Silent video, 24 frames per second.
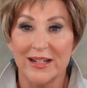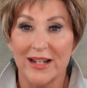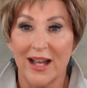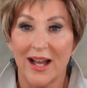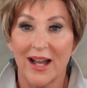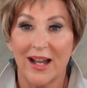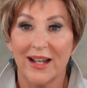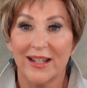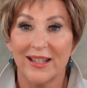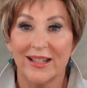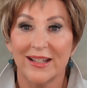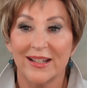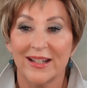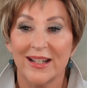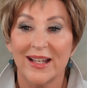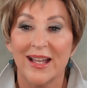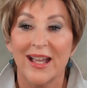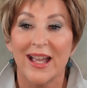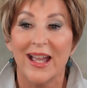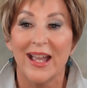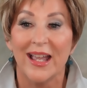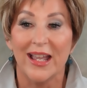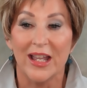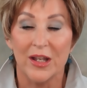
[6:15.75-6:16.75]
NYA
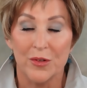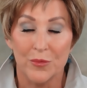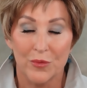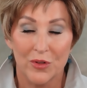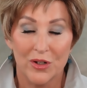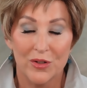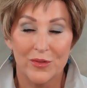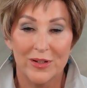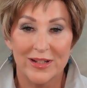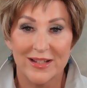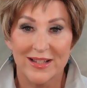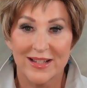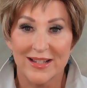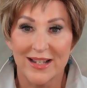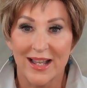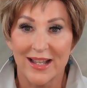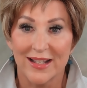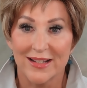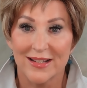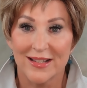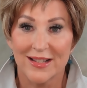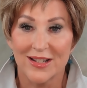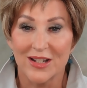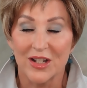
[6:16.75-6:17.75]
in Rooted
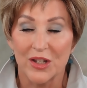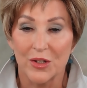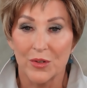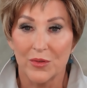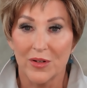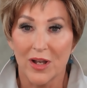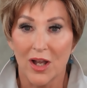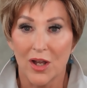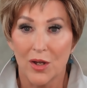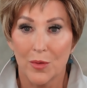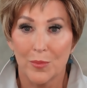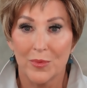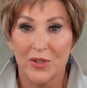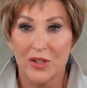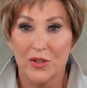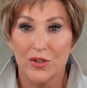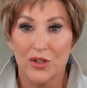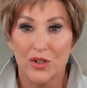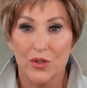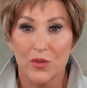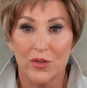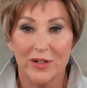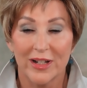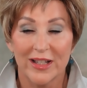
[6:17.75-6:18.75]
Sandstone. I hope you
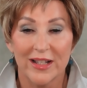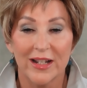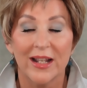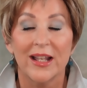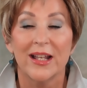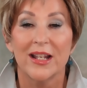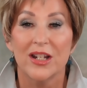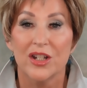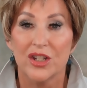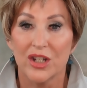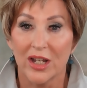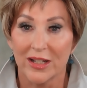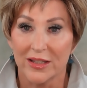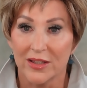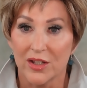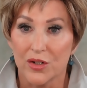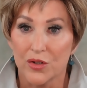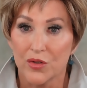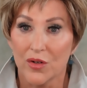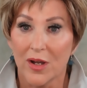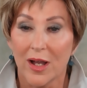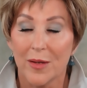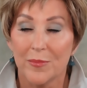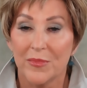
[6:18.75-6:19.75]
enjoyed it. Check the
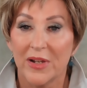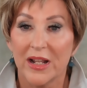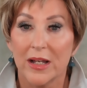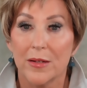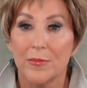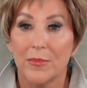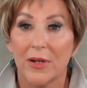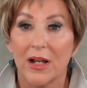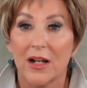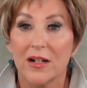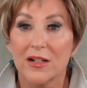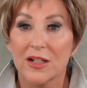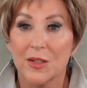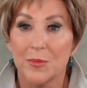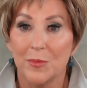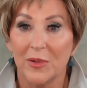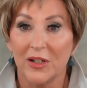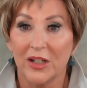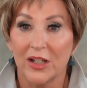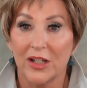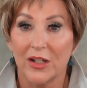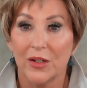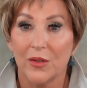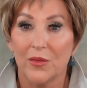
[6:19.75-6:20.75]
drop-down box
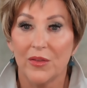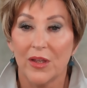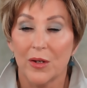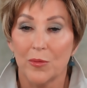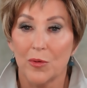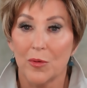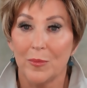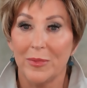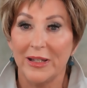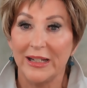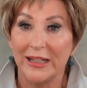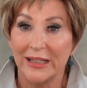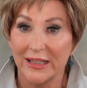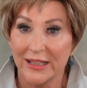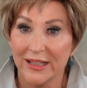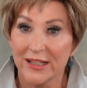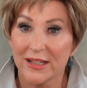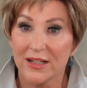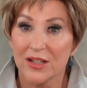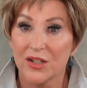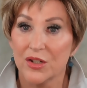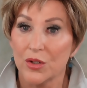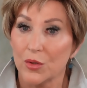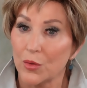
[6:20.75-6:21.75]
below. There will be
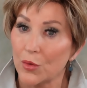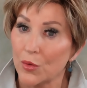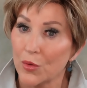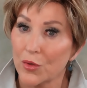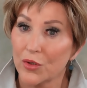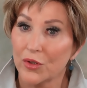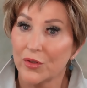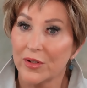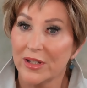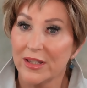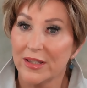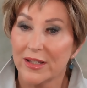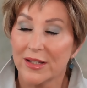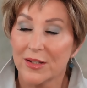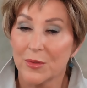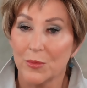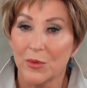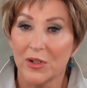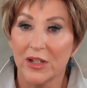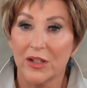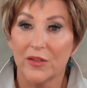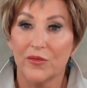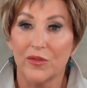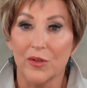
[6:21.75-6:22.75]
links to ordering this
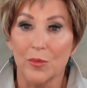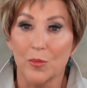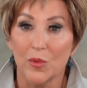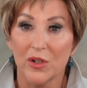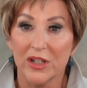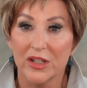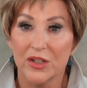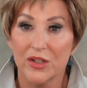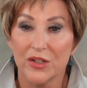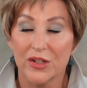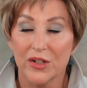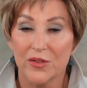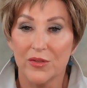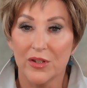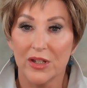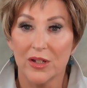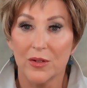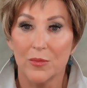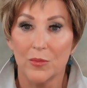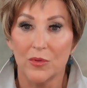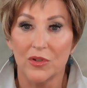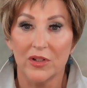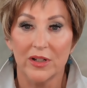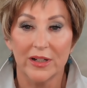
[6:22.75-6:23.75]
wig from Wig
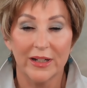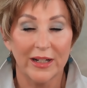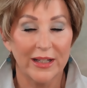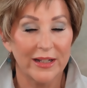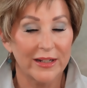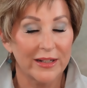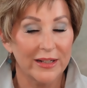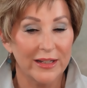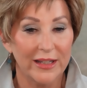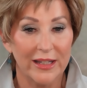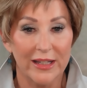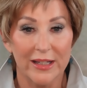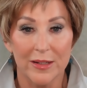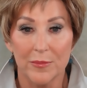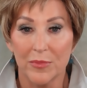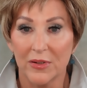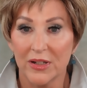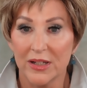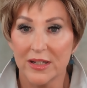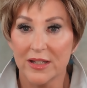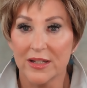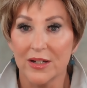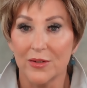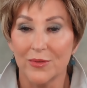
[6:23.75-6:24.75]
Studio One. And again,
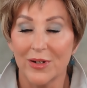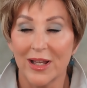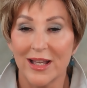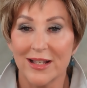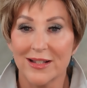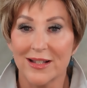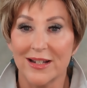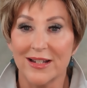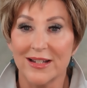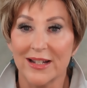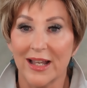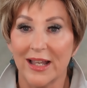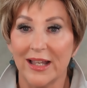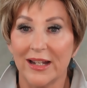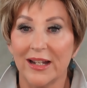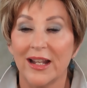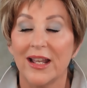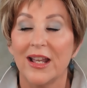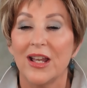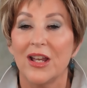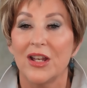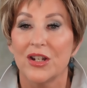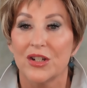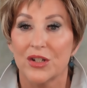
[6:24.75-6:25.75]
please don't hesitate
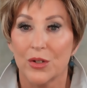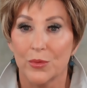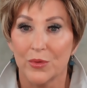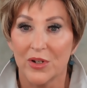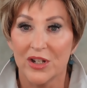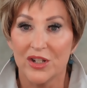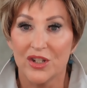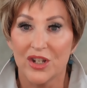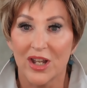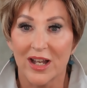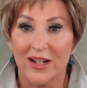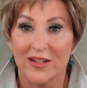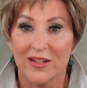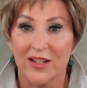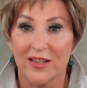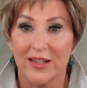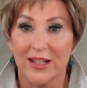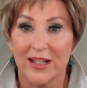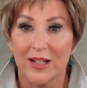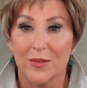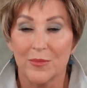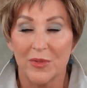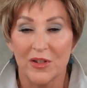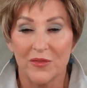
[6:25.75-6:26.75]
to reach out to
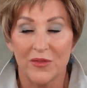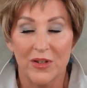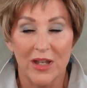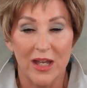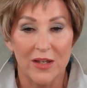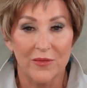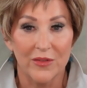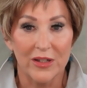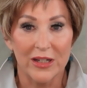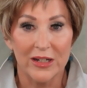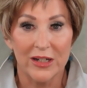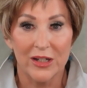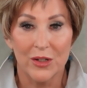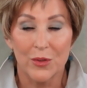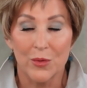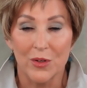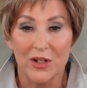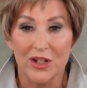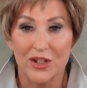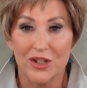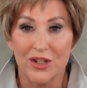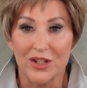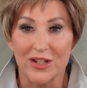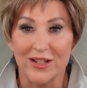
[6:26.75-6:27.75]
them if you have any
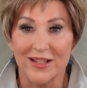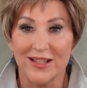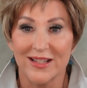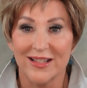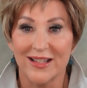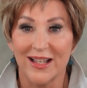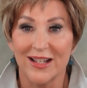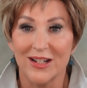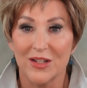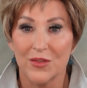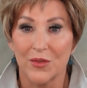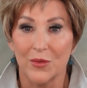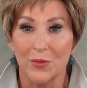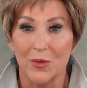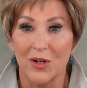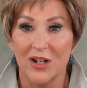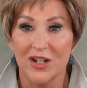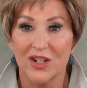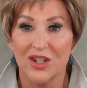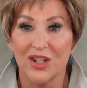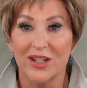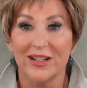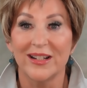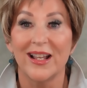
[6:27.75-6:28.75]
questions. Thanks for
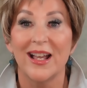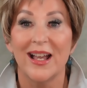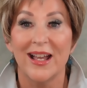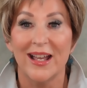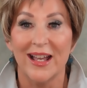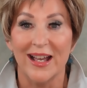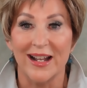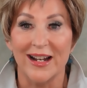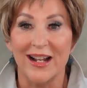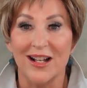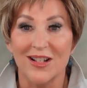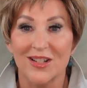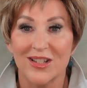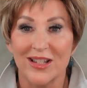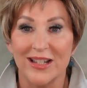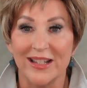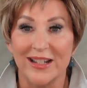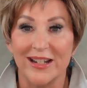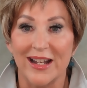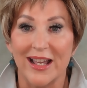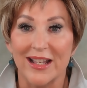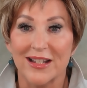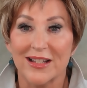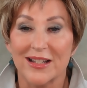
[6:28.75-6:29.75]
watching, and I'll see
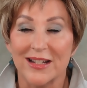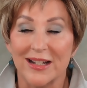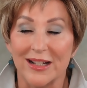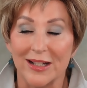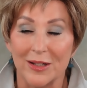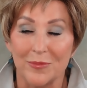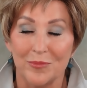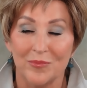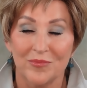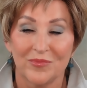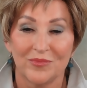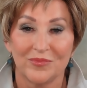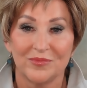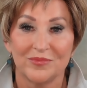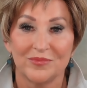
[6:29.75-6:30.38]
you next time.